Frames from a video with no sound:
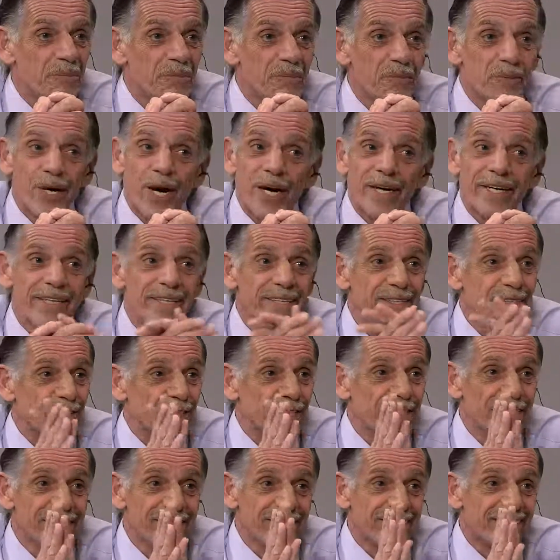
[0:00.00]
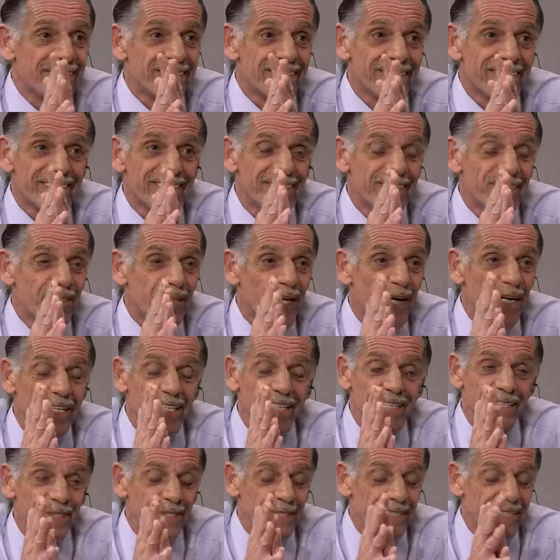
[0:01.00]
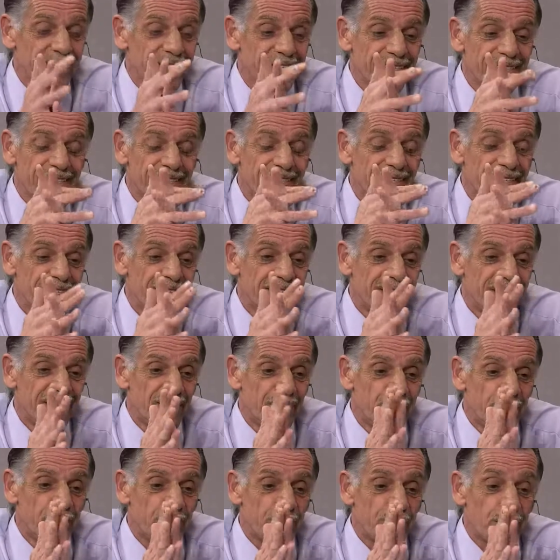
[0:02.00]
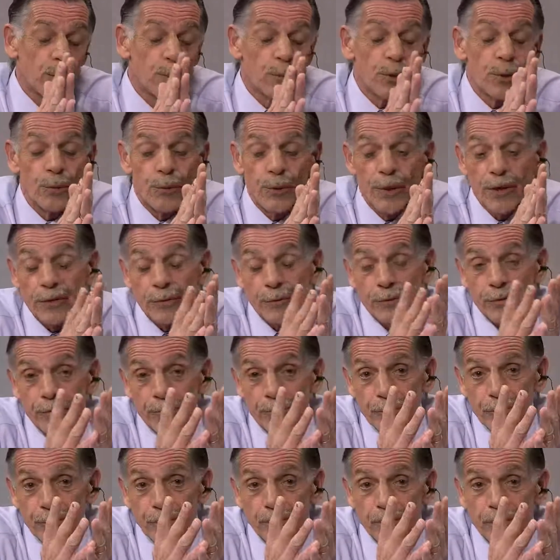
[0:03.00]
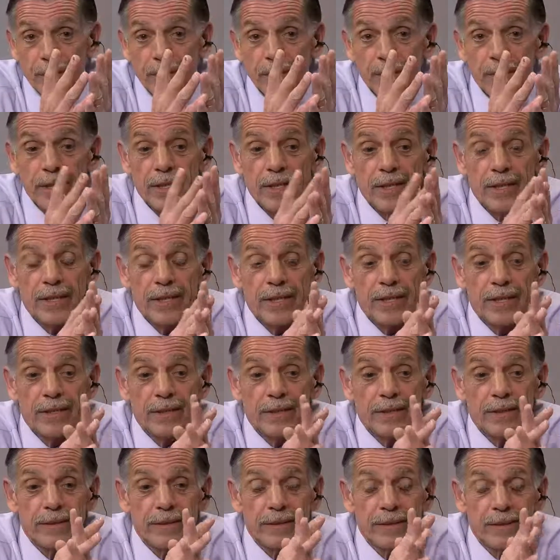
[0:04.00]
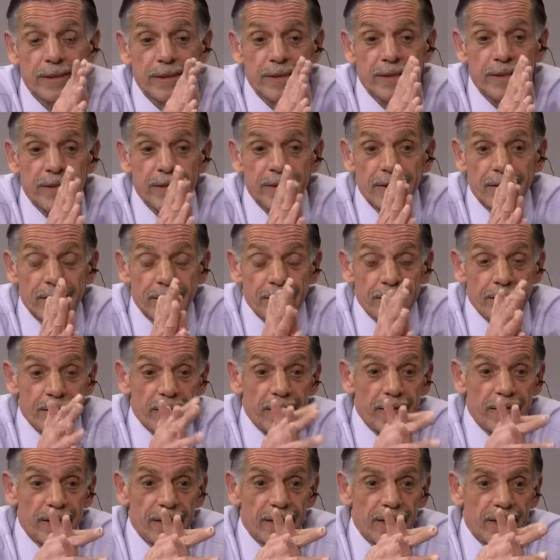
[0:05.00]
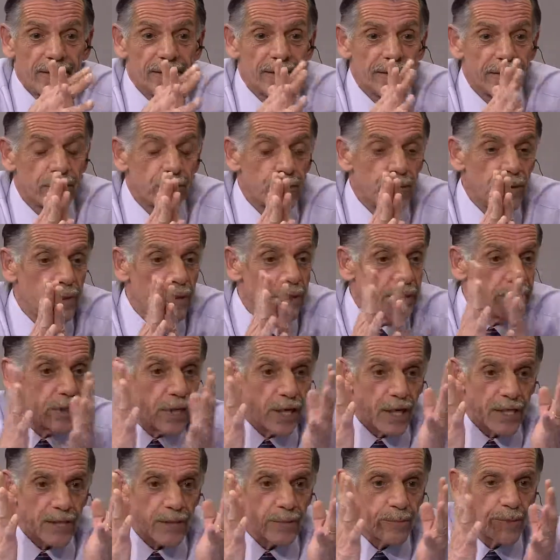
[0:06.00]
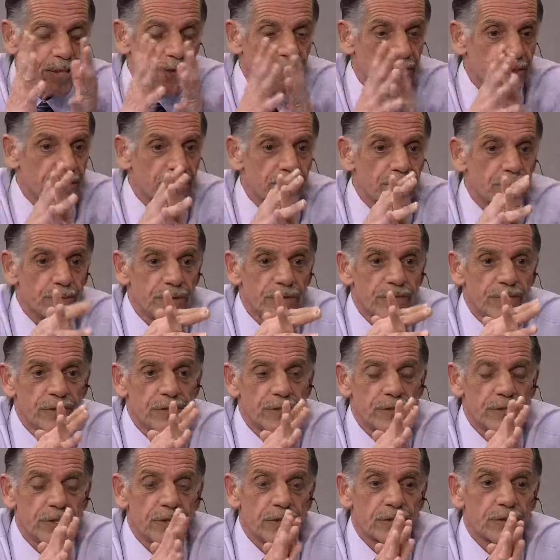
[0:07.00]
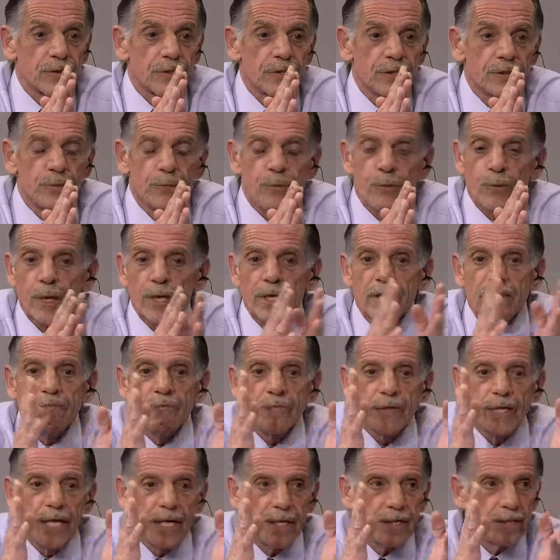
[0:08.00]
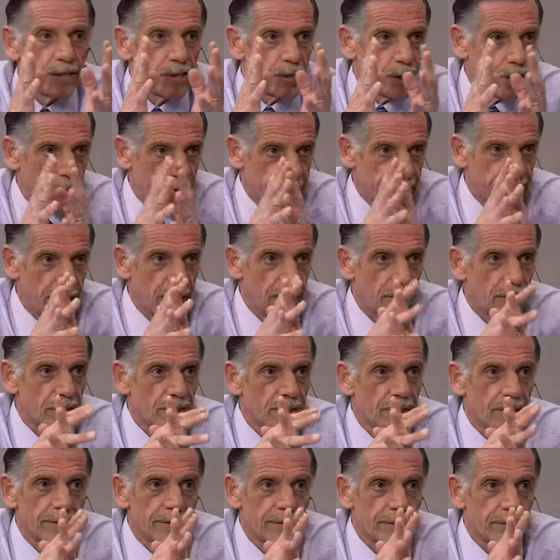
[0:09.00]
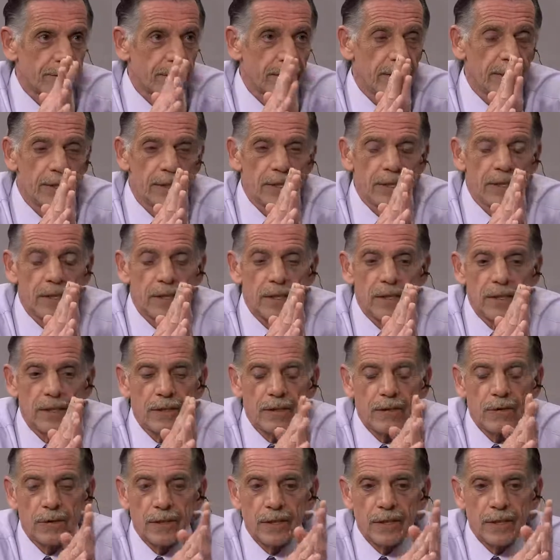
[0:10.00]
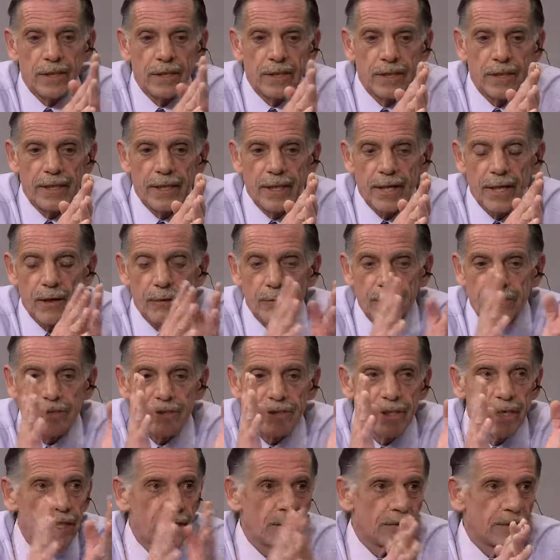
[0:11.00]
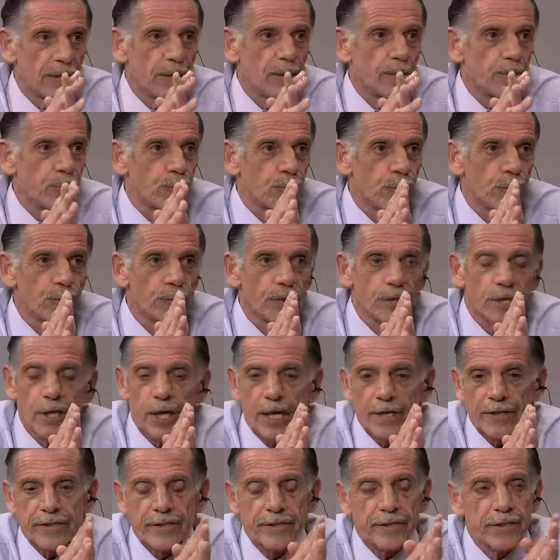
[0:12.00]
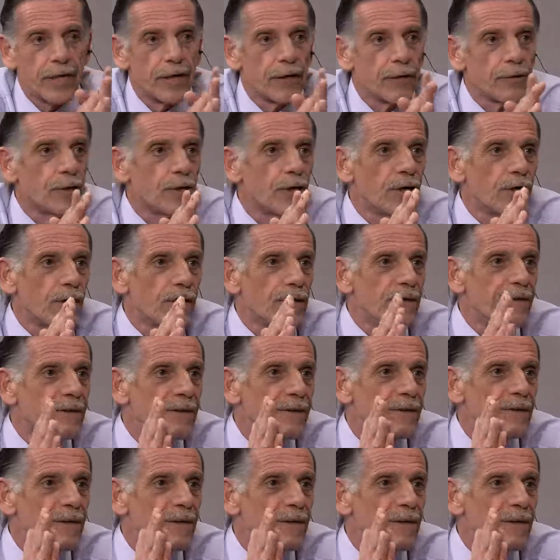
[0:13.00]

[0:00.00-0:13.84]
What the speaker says: Not easy, not easy, but we're weathering through. And I think we talked about this and we said, geez, what if we had to knock down another day? You know, and I always say at that point, lock the town hall.